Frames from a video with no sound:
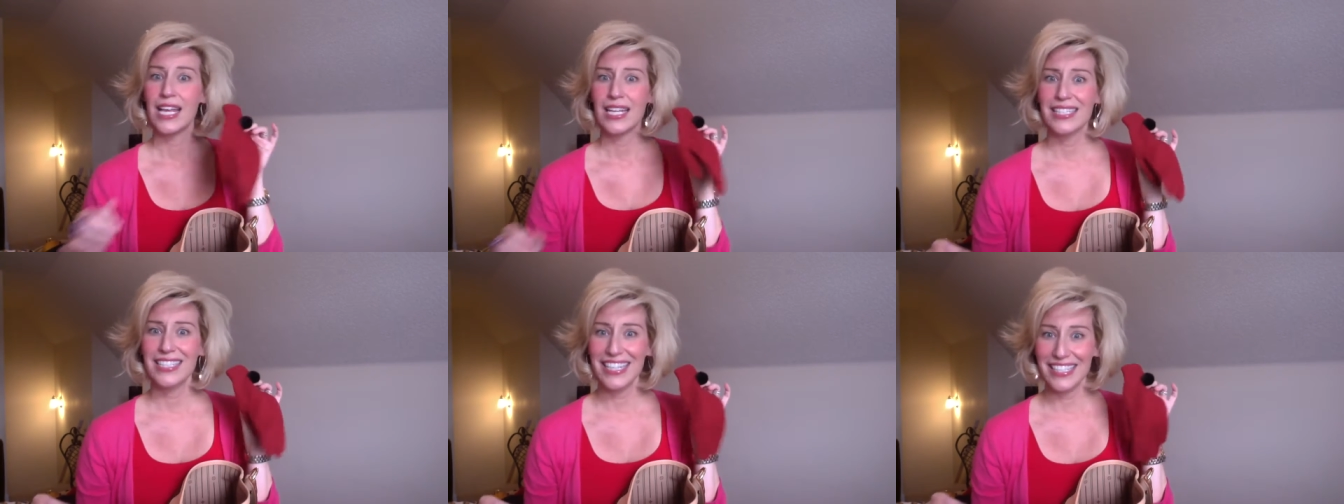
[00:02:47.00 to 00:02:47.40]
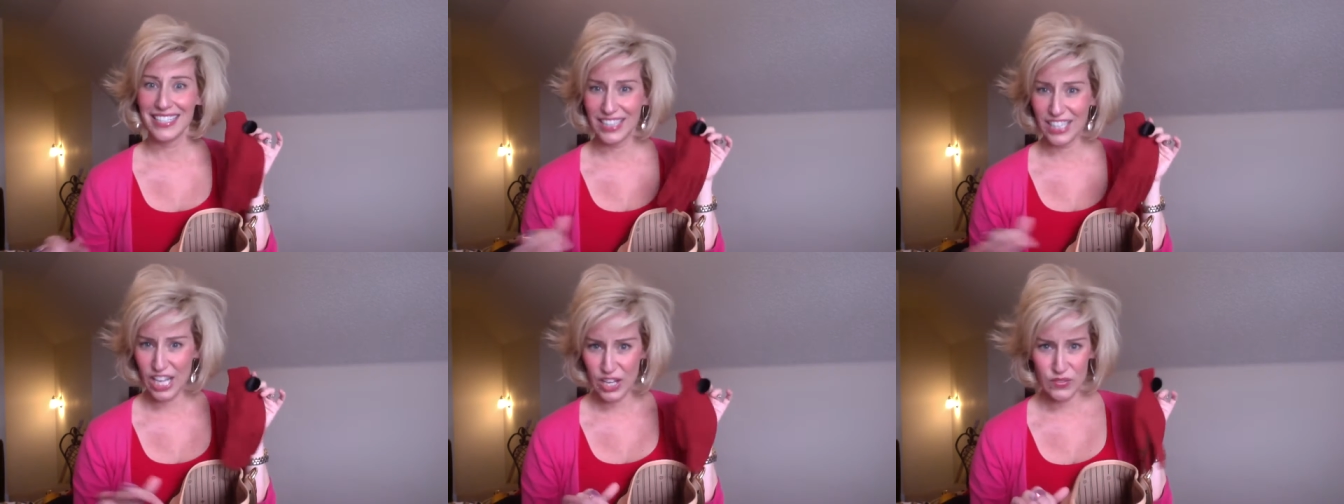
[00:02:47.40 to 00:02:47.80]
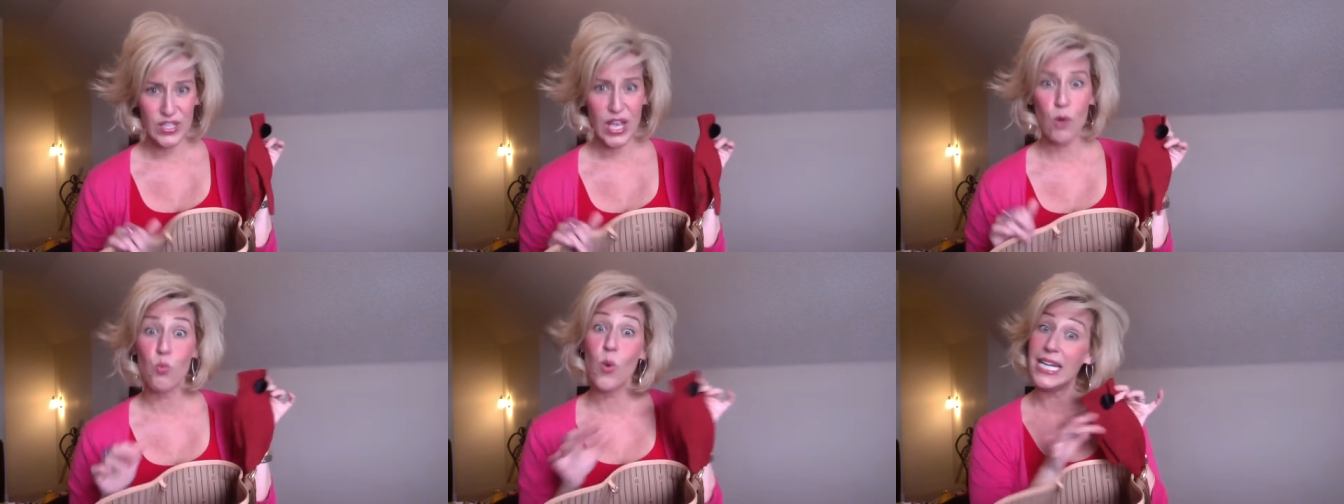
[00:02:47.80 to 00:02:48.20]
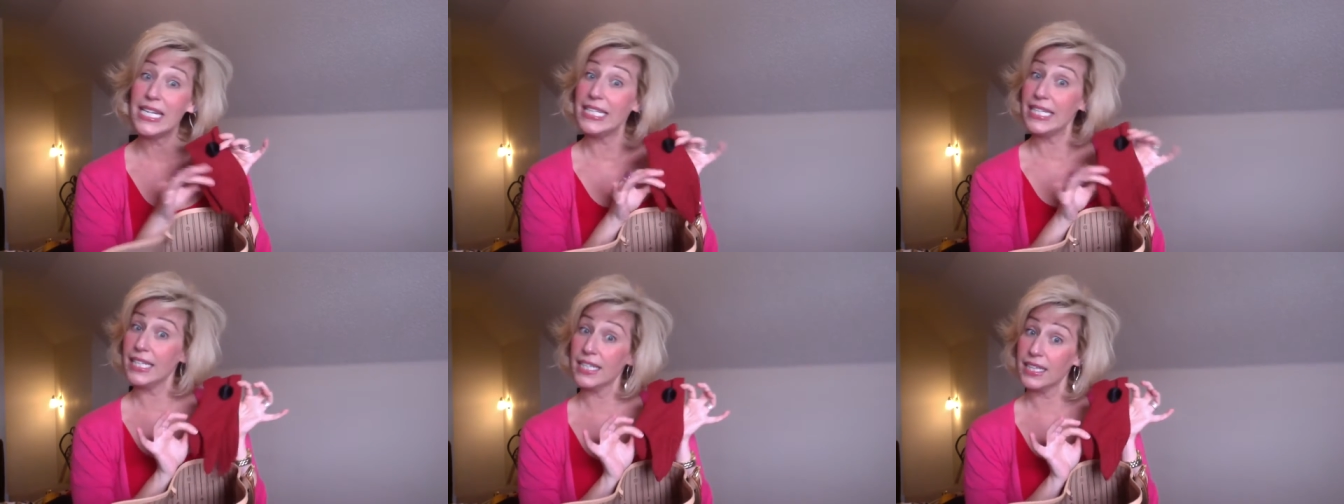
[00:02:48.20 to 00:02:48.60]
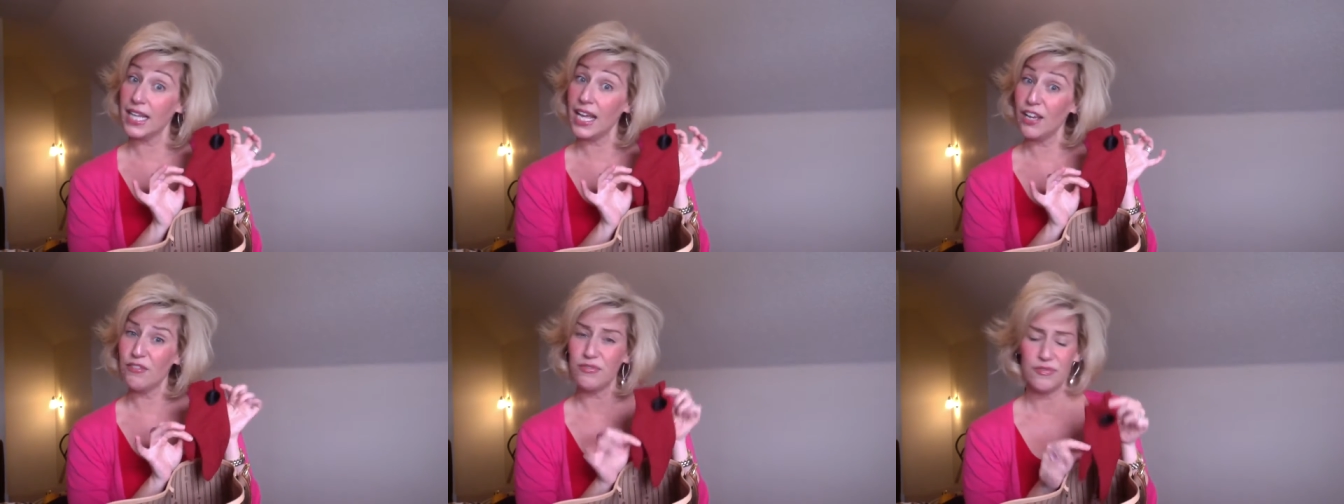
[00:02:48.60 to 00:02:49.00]
knit gloves. One knit
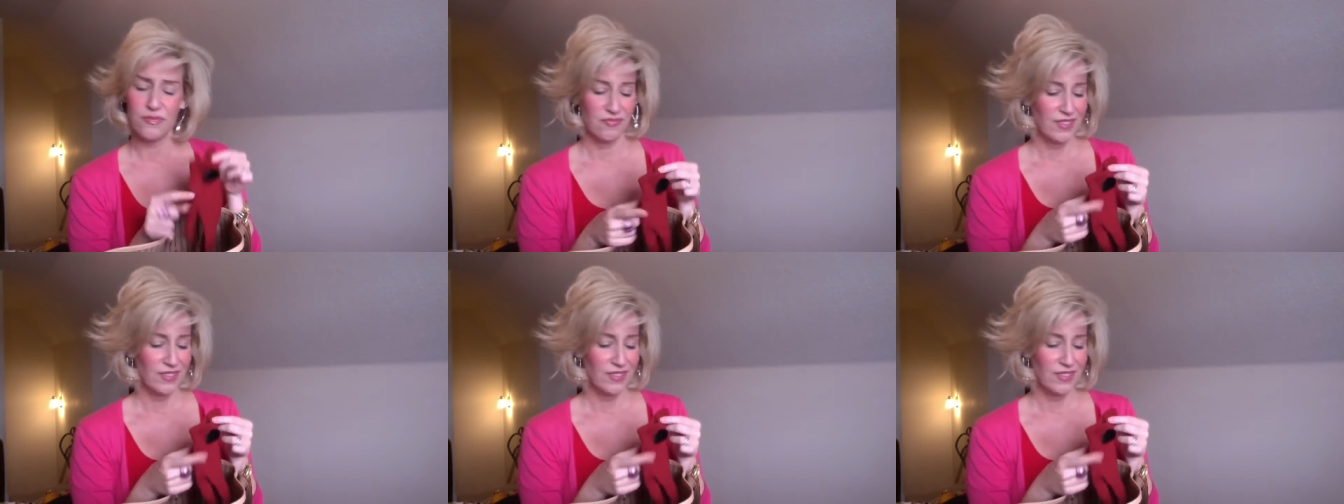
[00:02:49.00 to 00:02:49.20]
glove